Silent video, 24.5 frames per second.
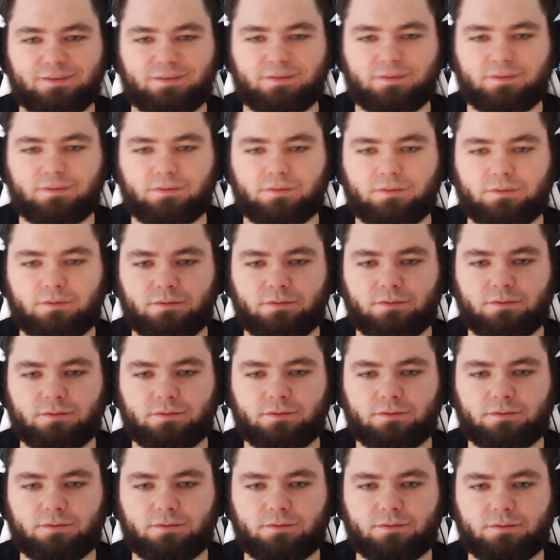
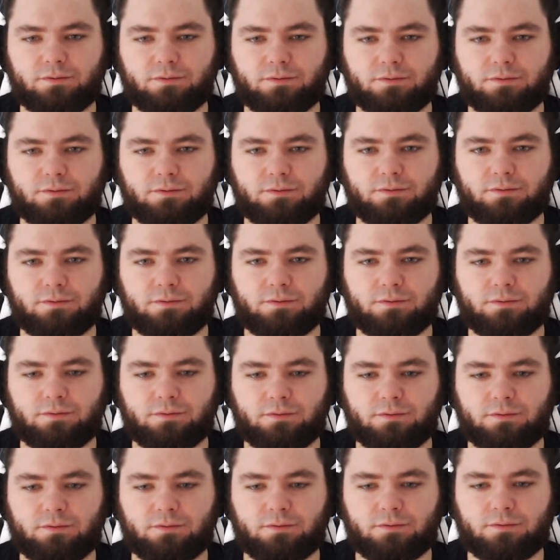
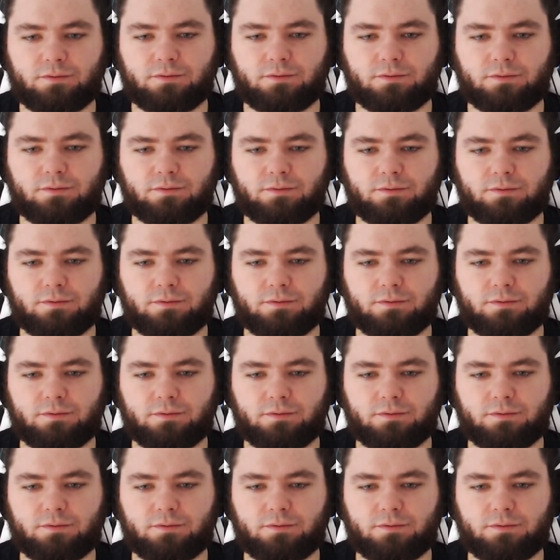Nobody speaks.